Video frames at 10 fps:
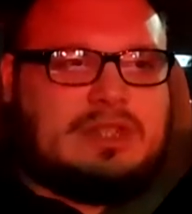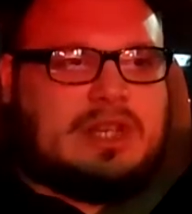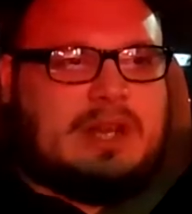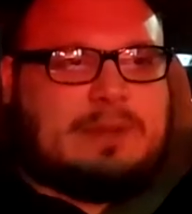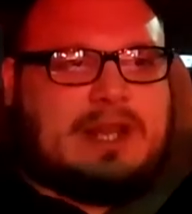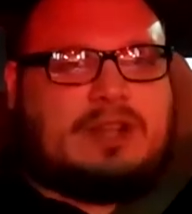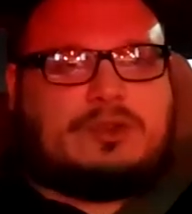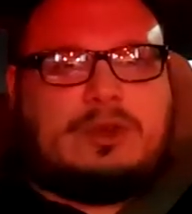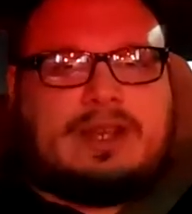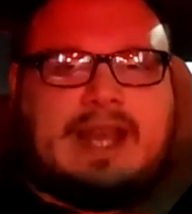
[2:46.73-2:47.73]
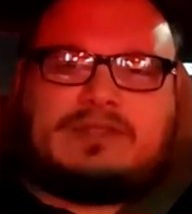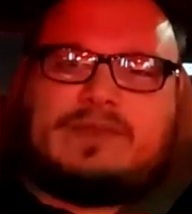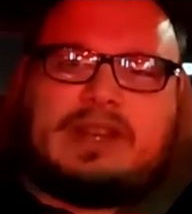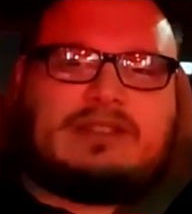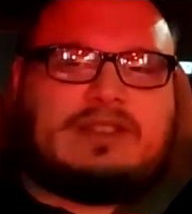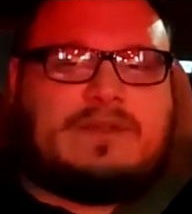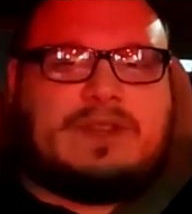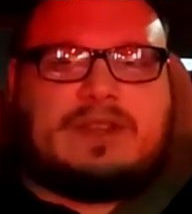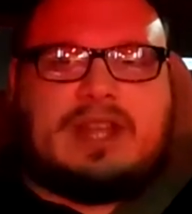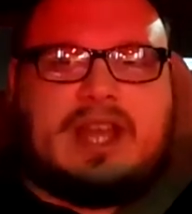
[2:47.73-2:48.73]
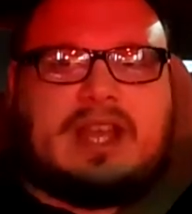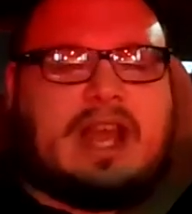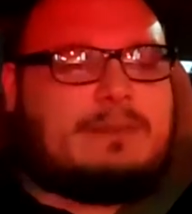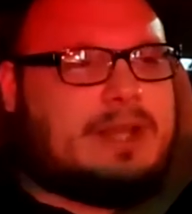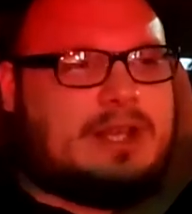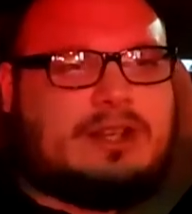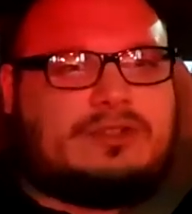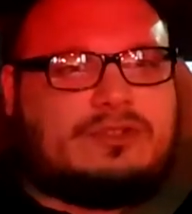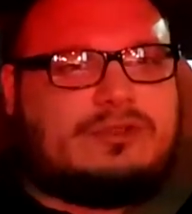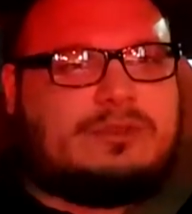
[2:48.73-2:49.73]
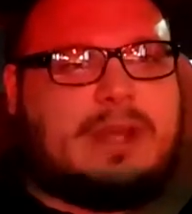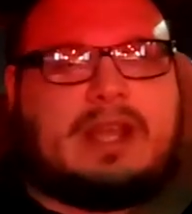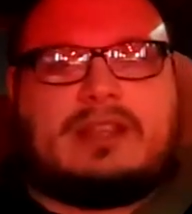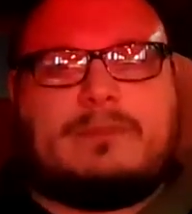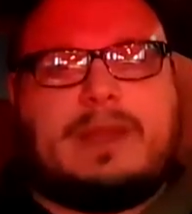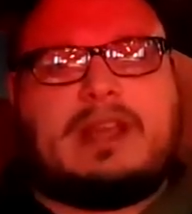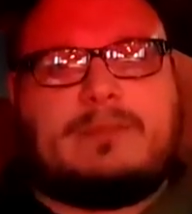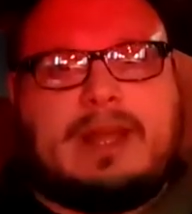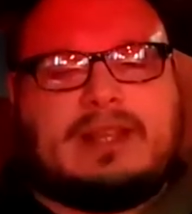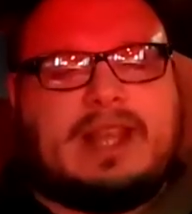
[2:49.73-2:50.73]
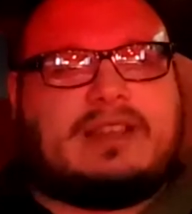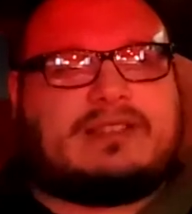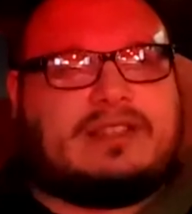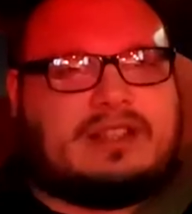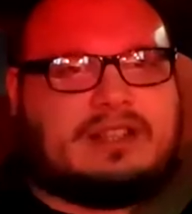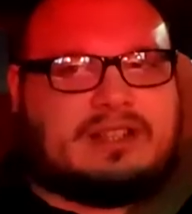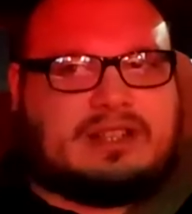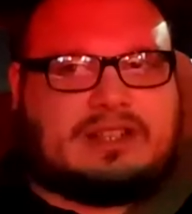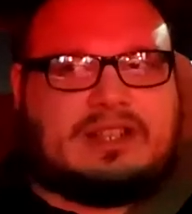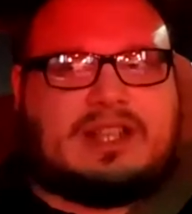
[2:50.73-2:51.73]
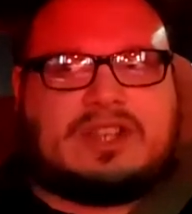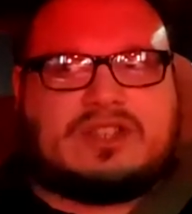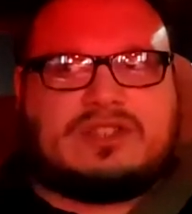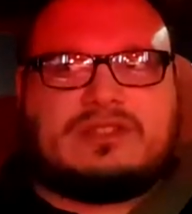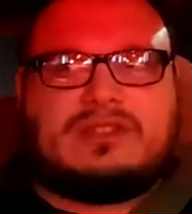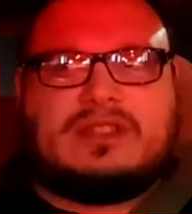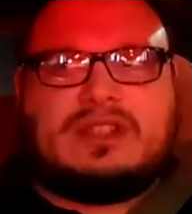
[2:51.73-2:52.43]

I plan on doing Castlevania Symphony of the Night. I plan on doing the Mega Man Legacy Collection.